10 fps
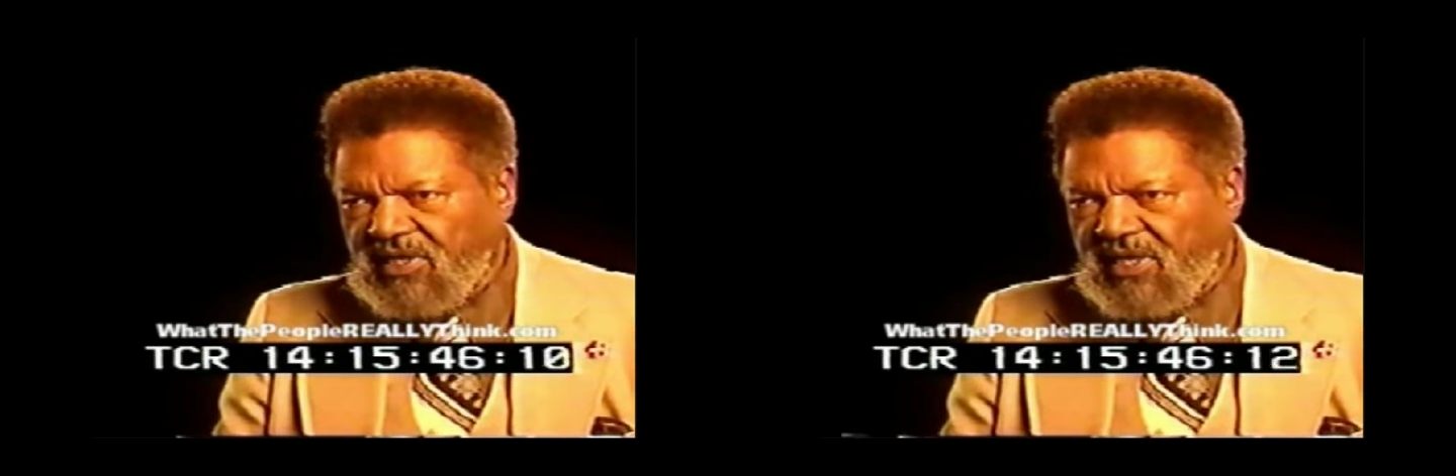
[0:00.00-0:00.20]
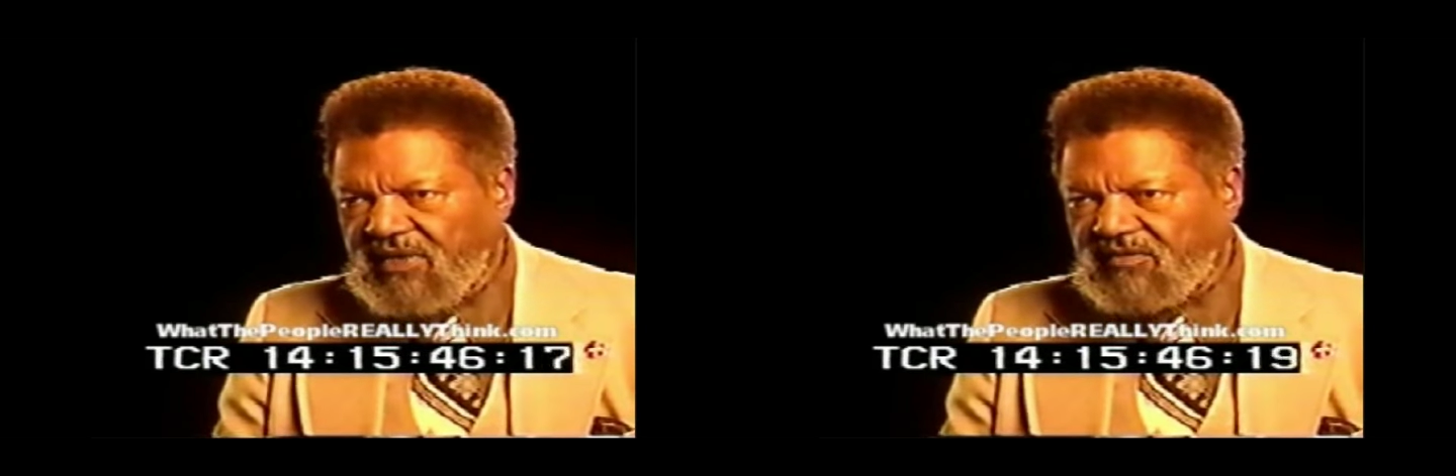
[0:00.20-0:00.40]

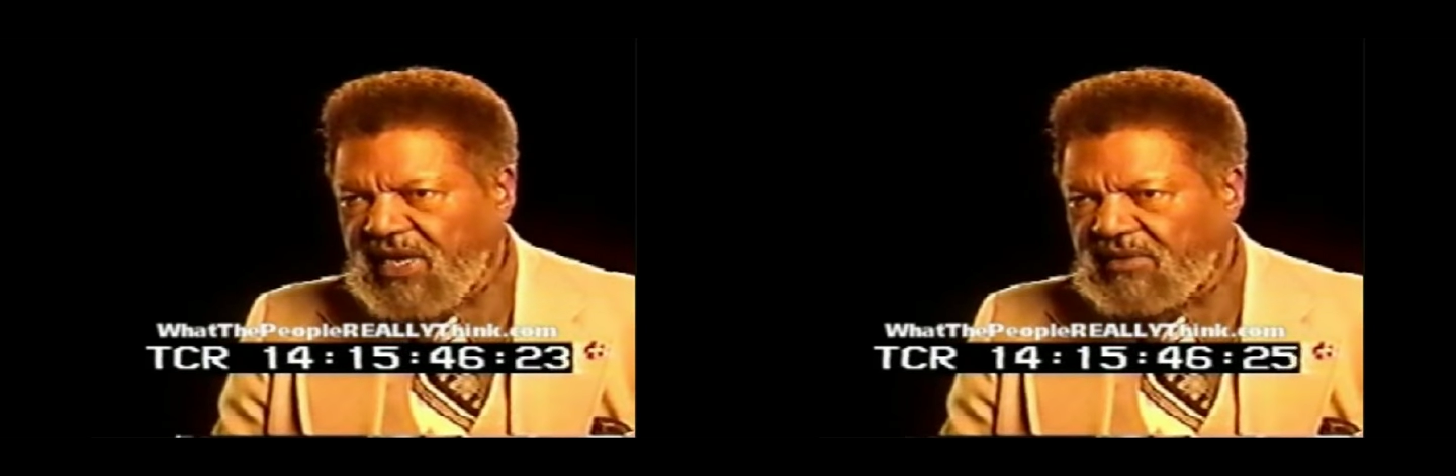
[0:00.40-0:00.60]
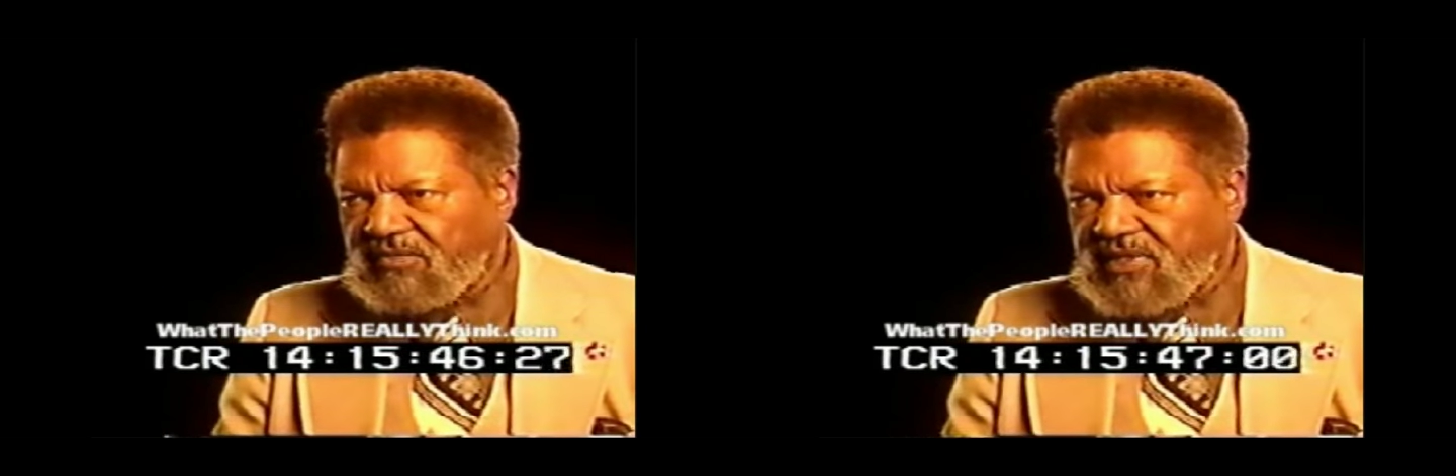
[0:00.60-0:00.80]
Now they've
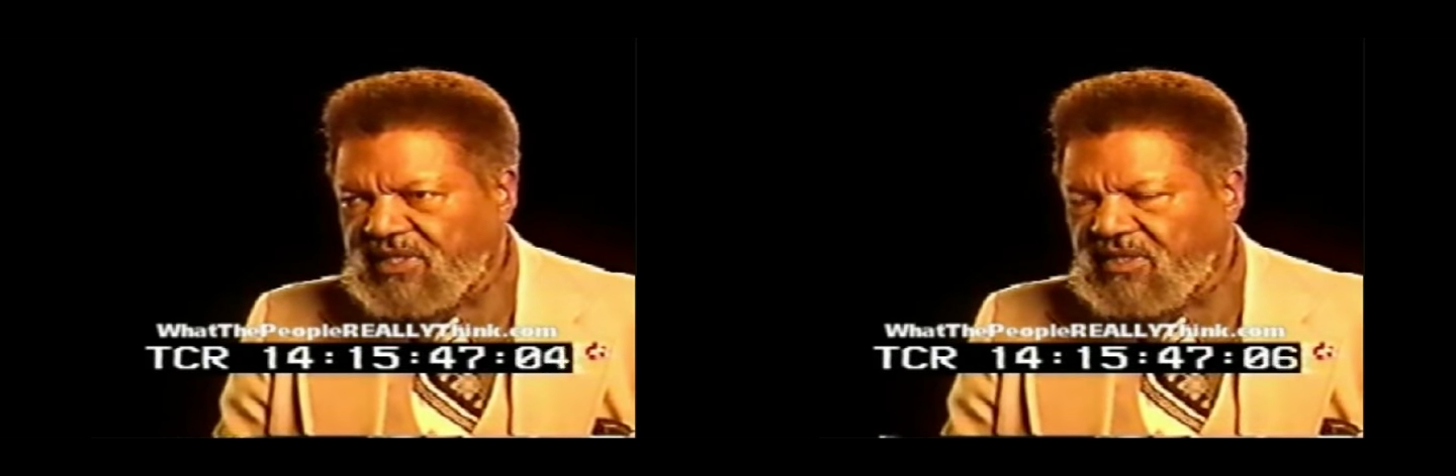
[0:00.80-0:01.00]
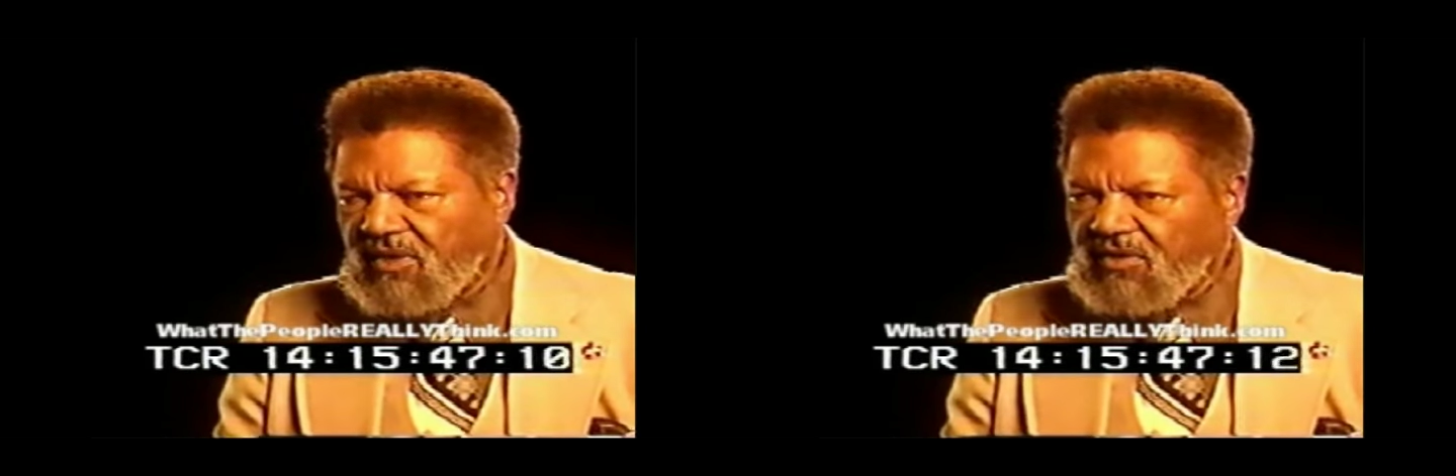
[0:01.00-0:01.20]
got what
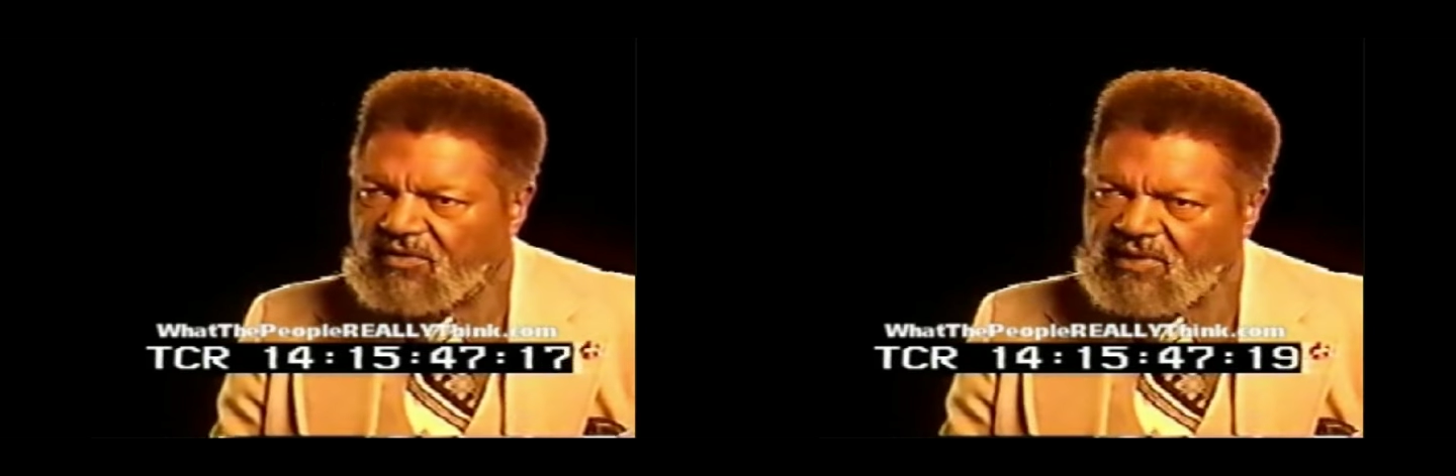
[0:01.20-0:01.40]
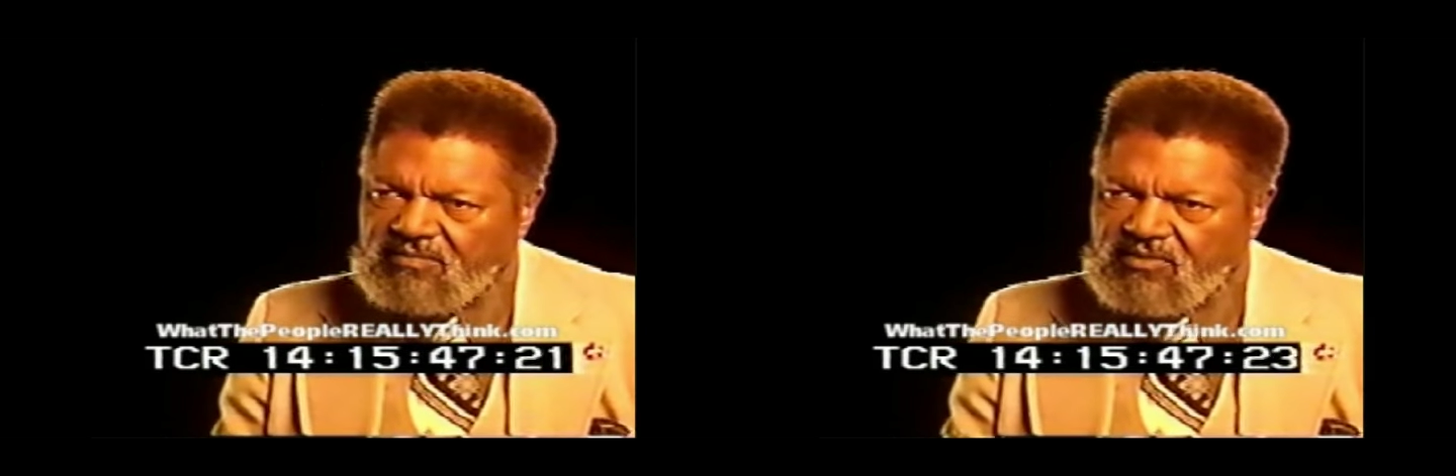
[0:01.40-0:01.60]
they call
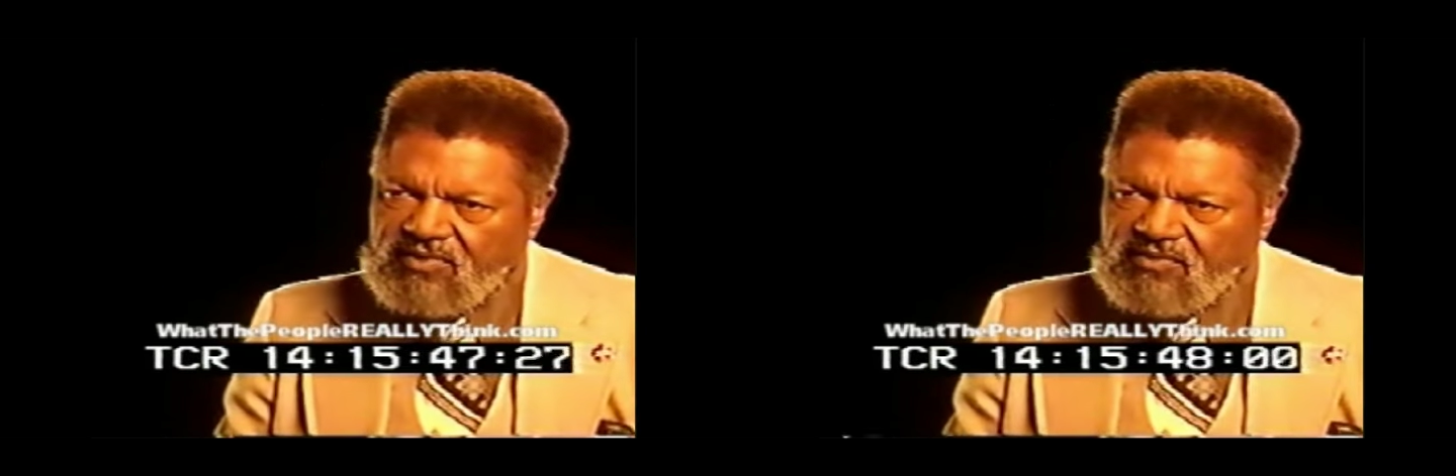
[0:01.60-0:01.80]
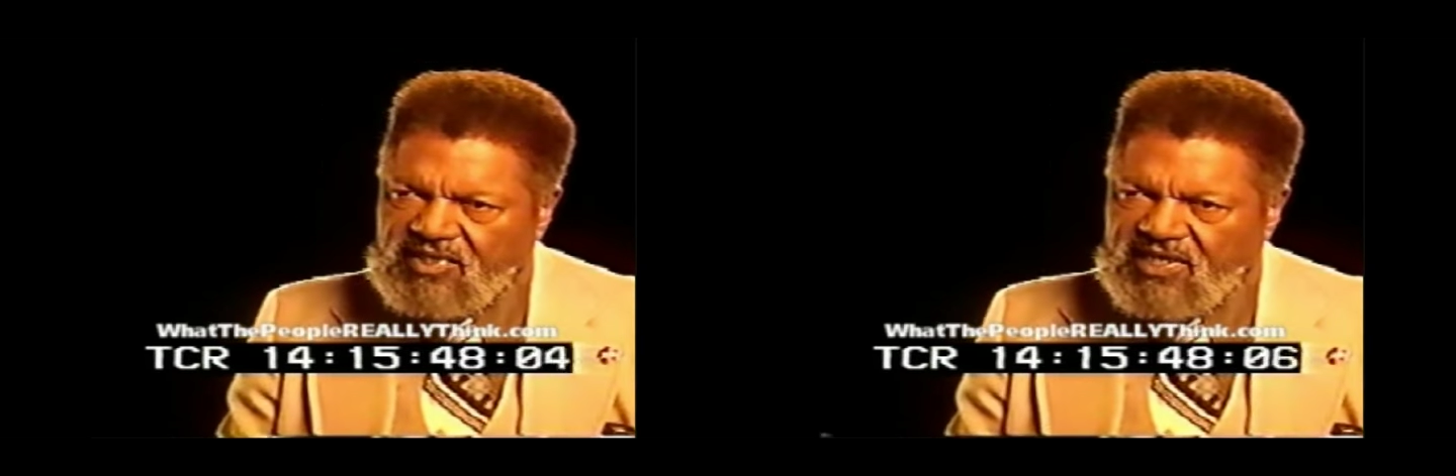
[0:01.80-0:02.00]
the Robert Williams